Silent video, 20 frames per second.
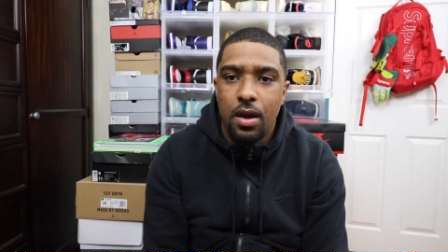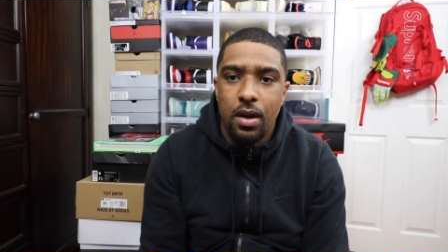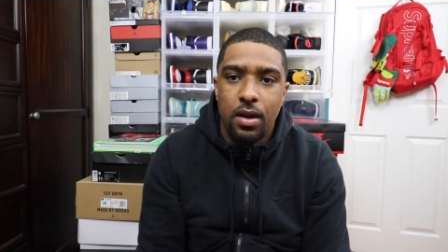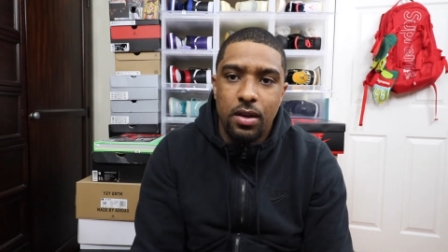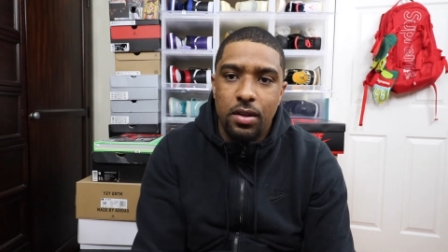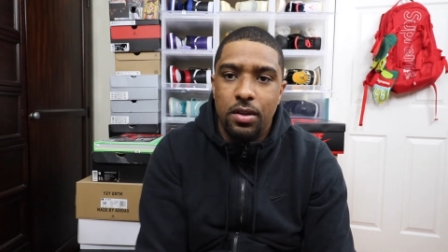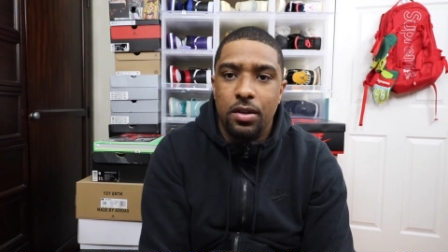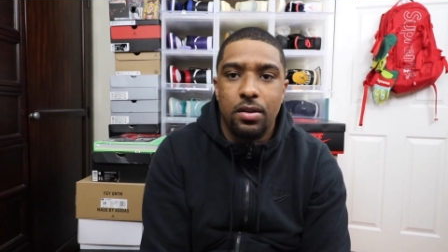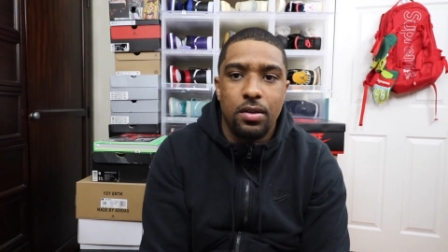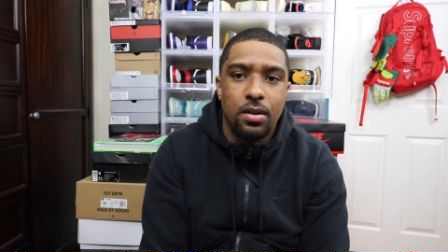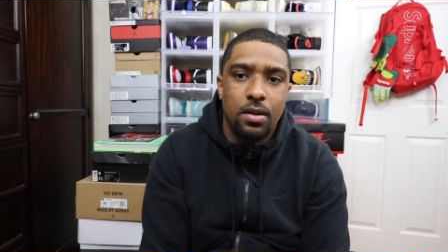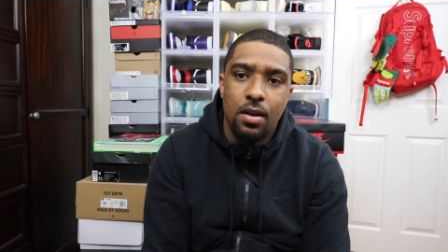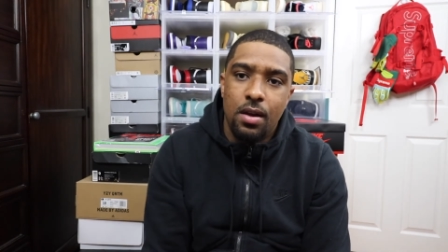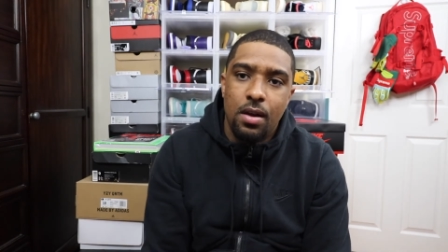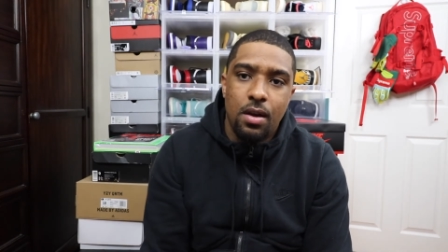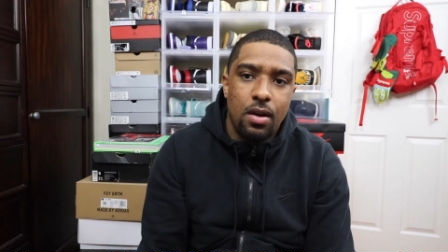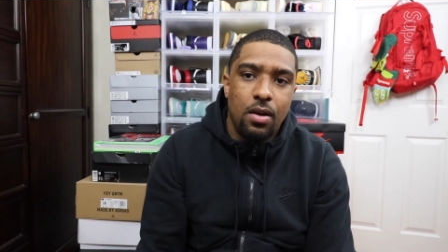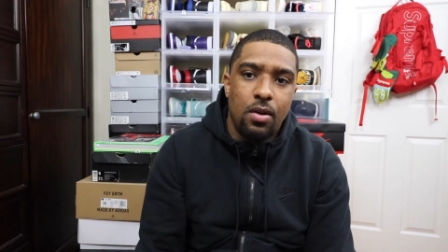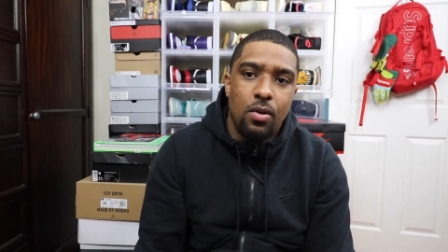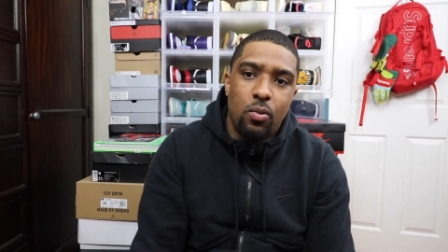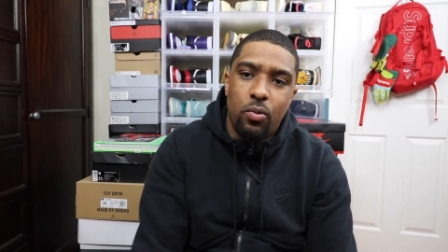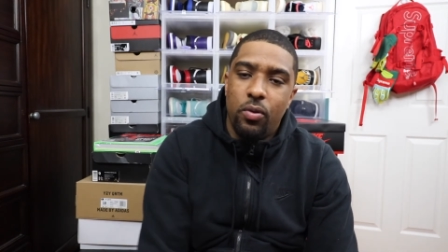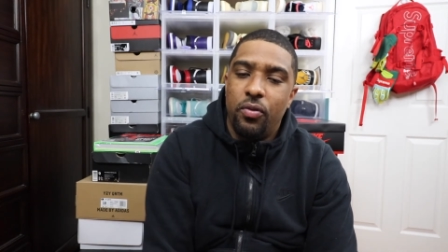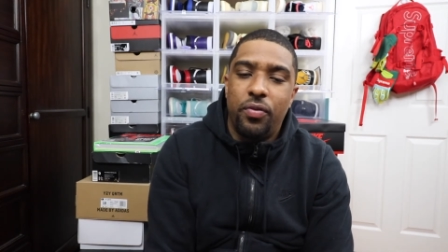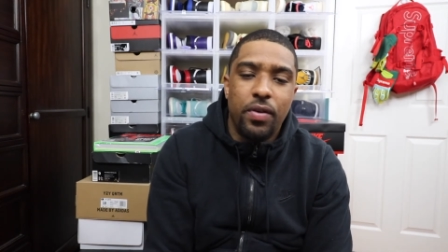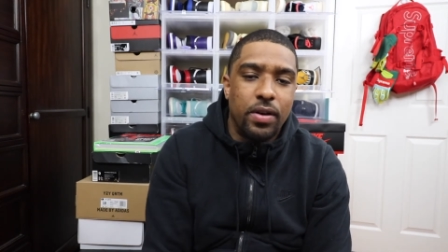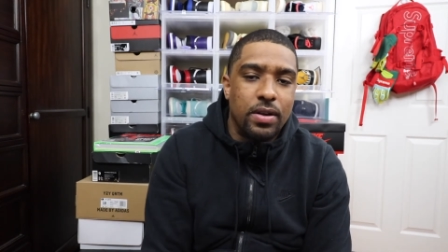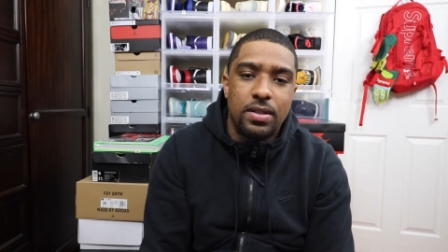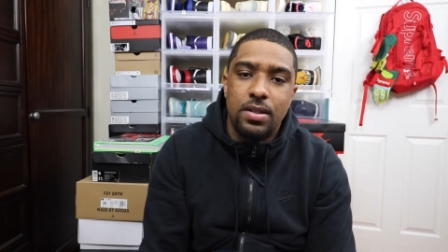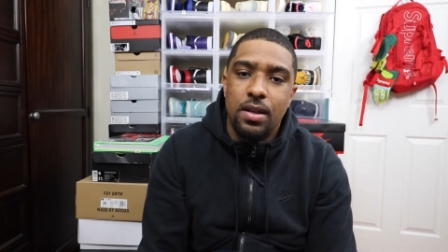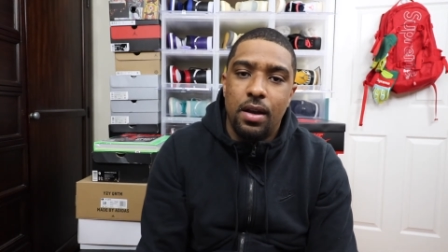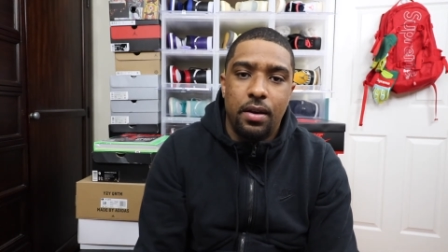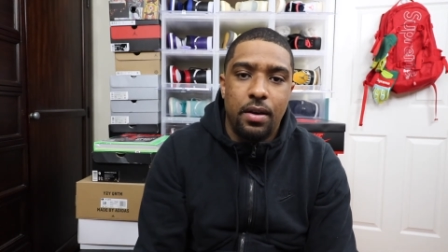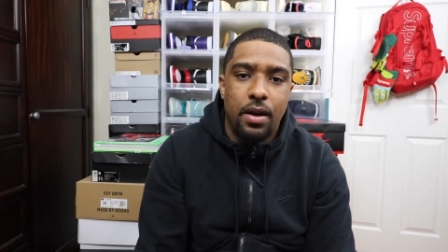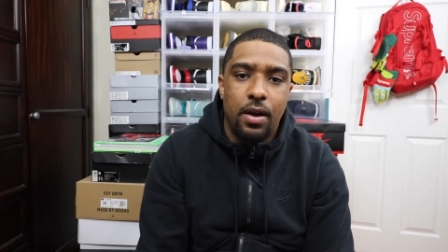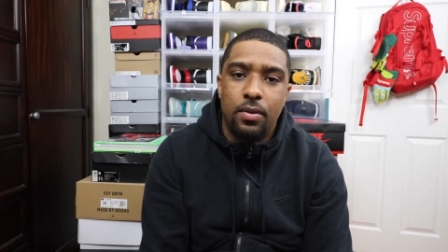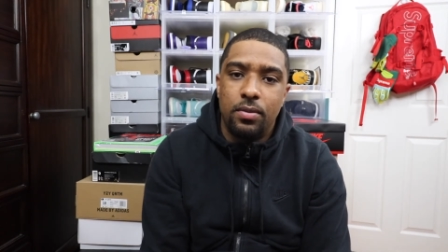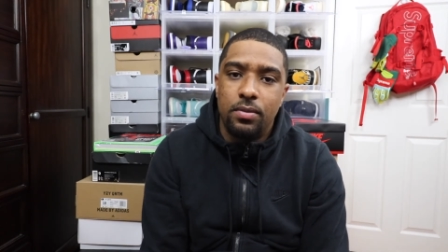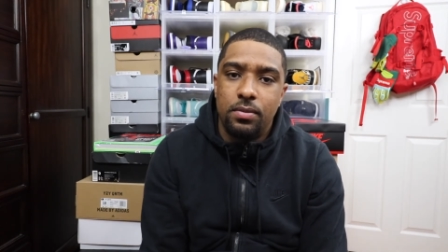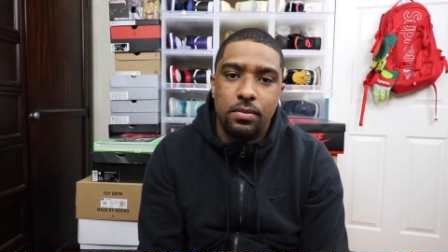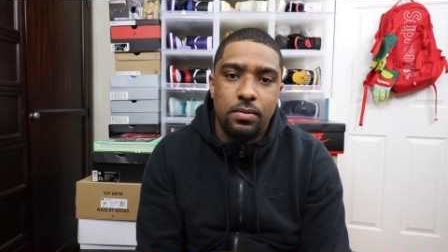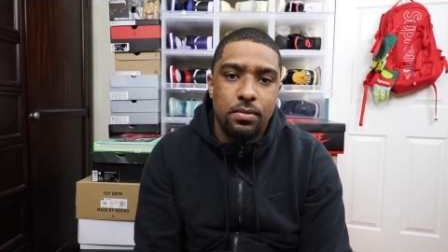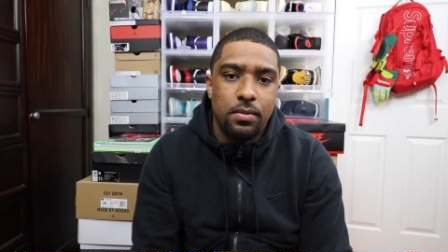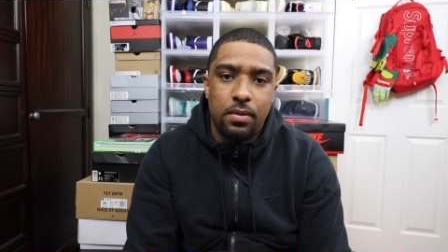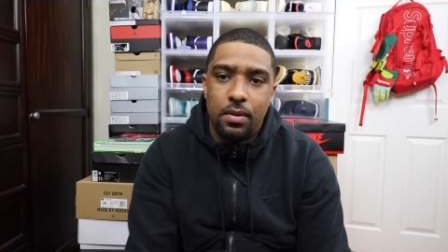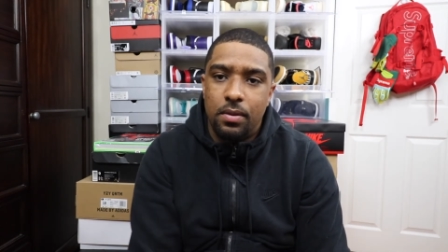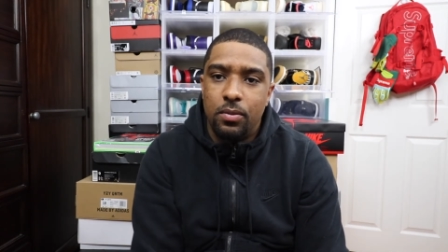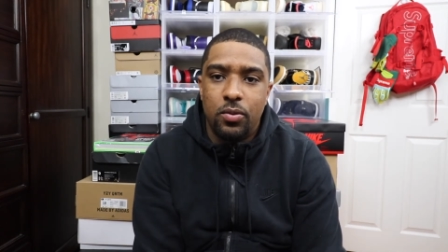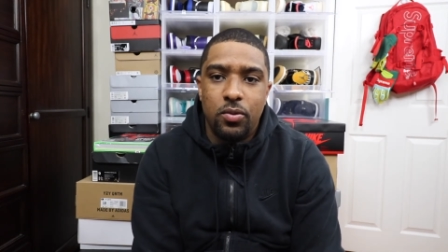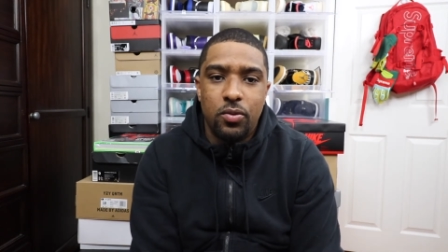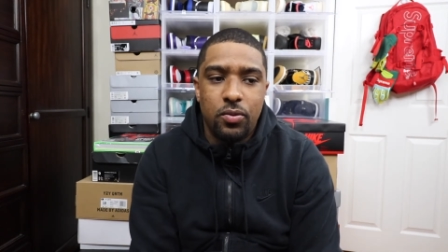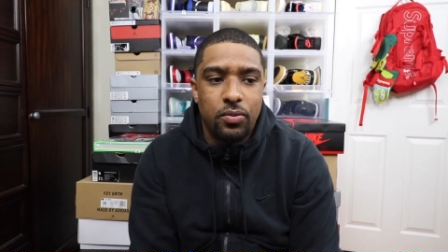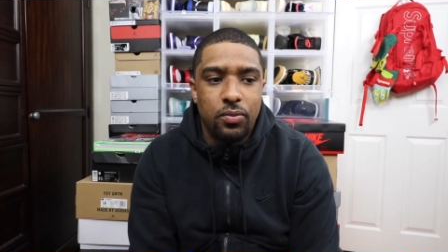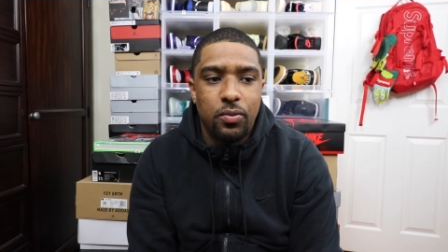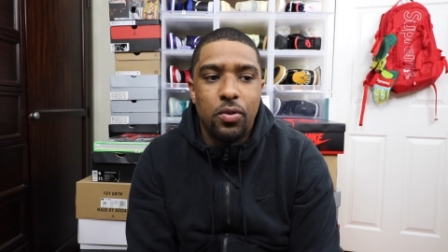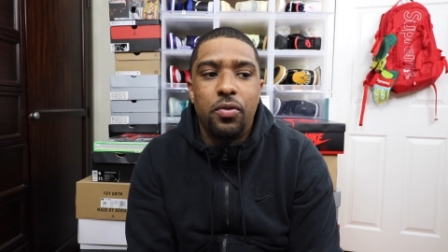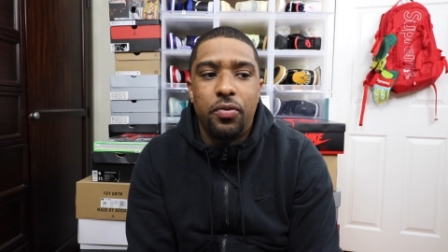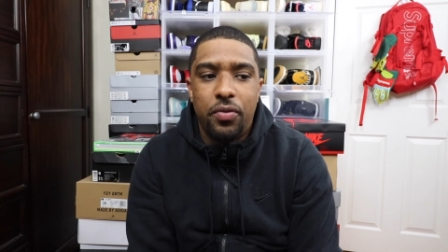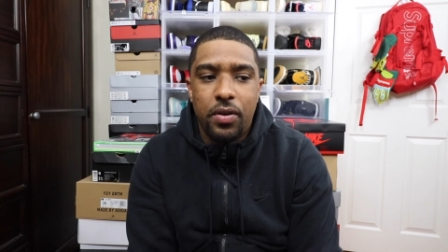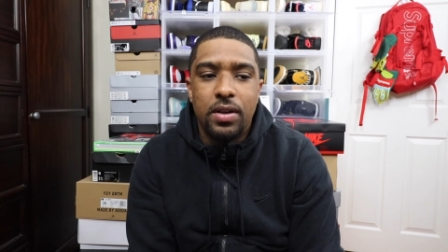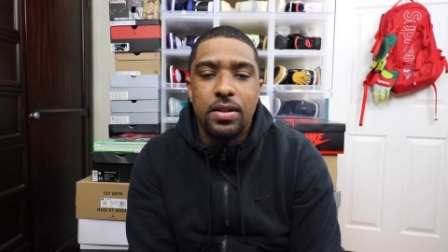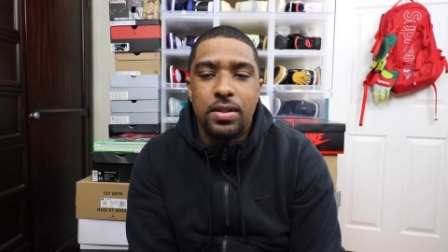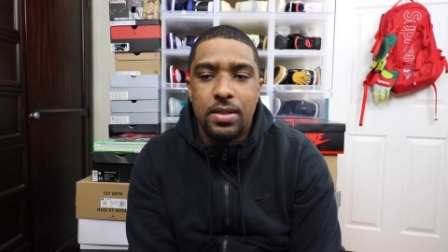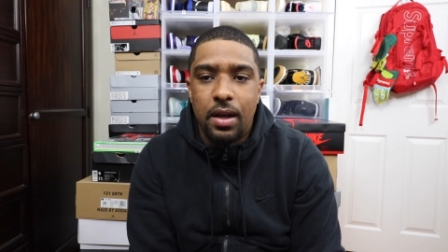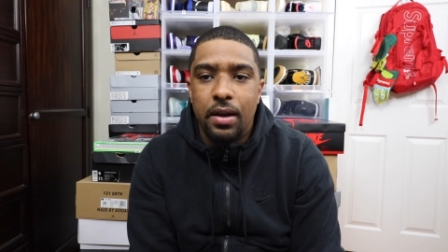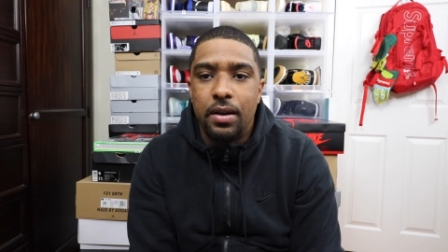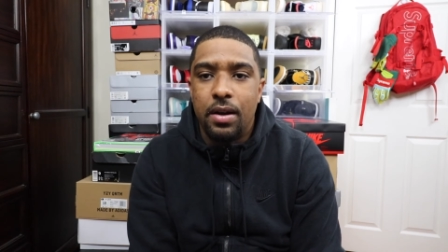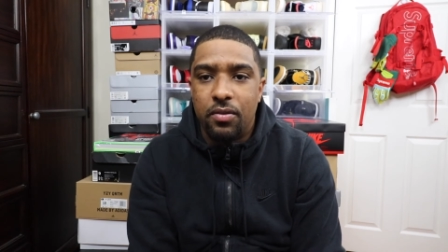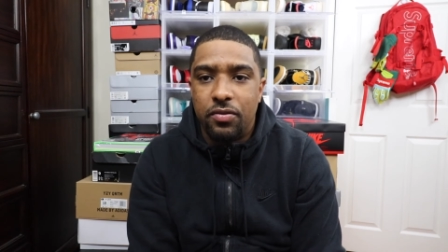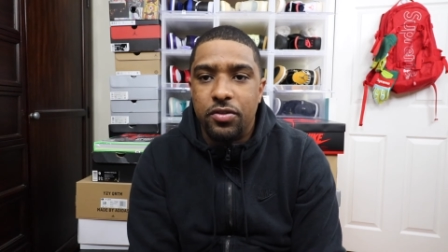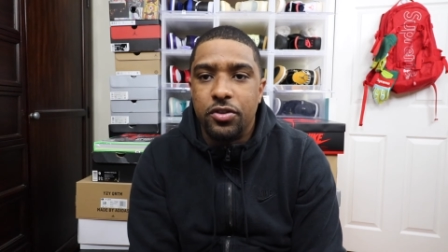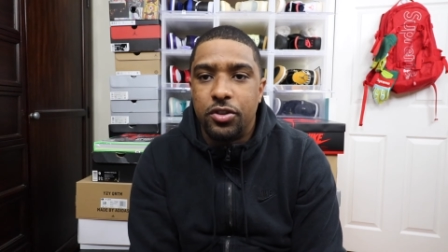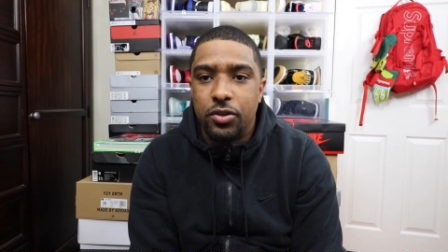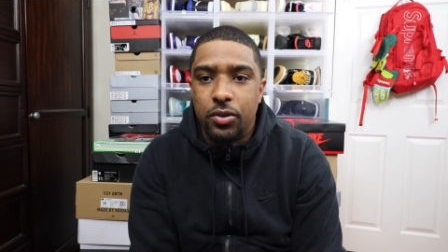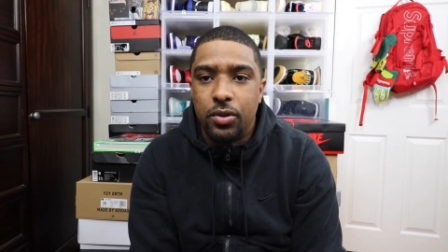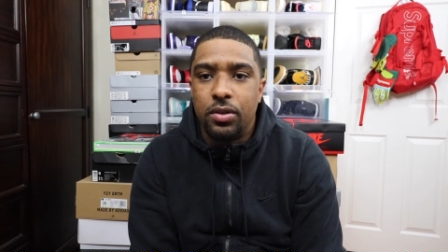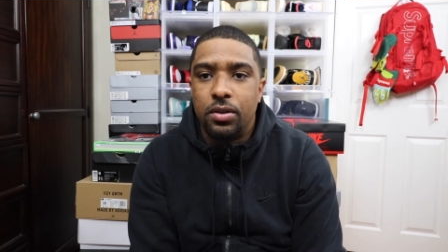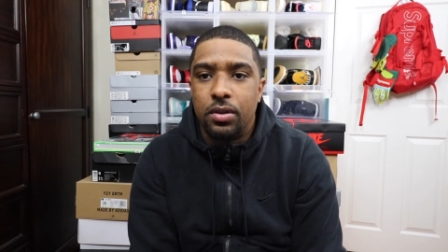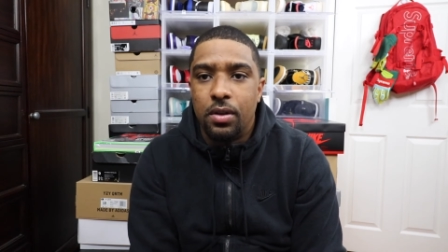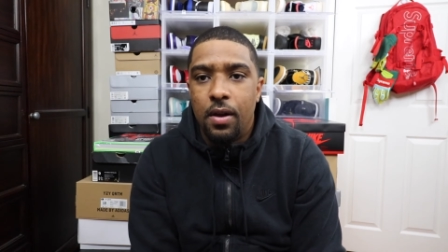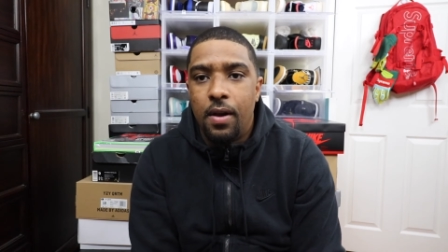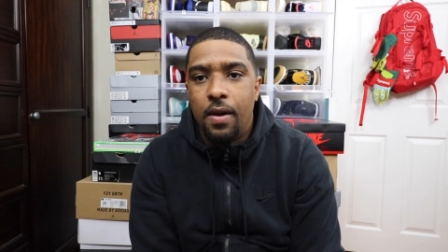Either we'll figure something out. We'll, we'll figure something out for sure.